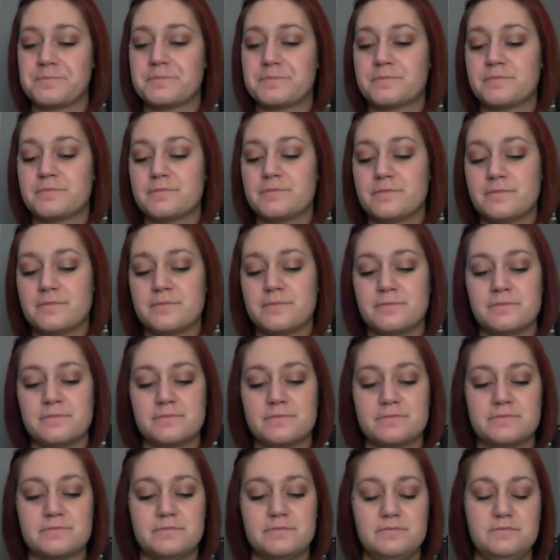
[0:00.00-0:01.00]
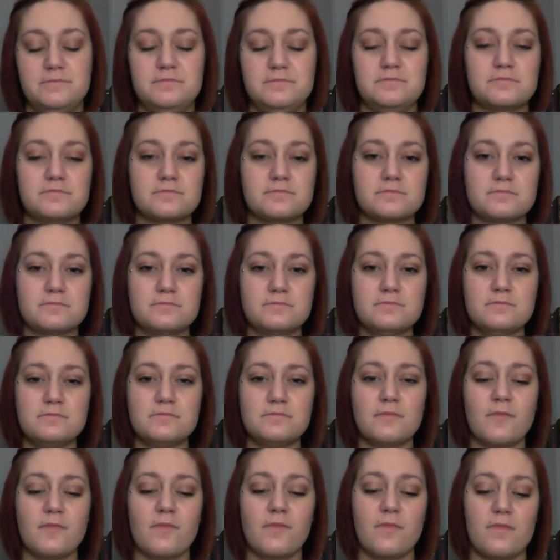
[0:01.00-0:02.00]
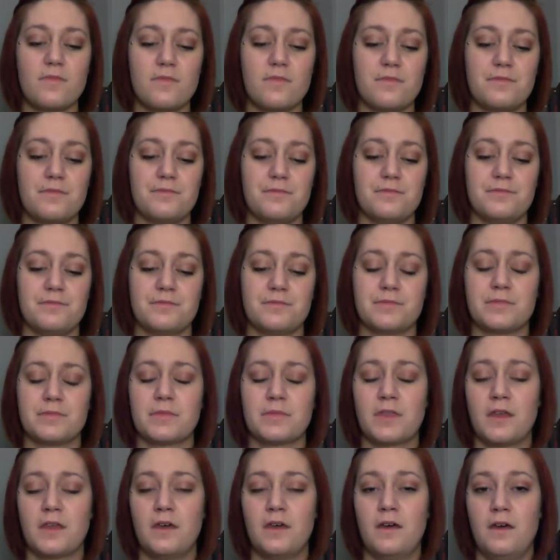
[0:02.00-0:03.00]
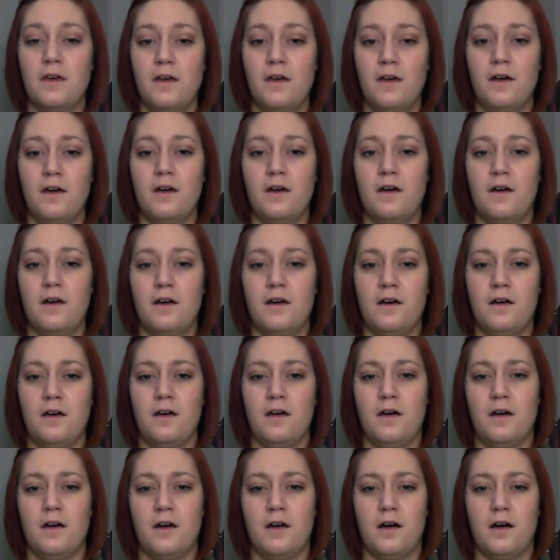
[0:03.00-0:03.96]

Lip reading: [no speech]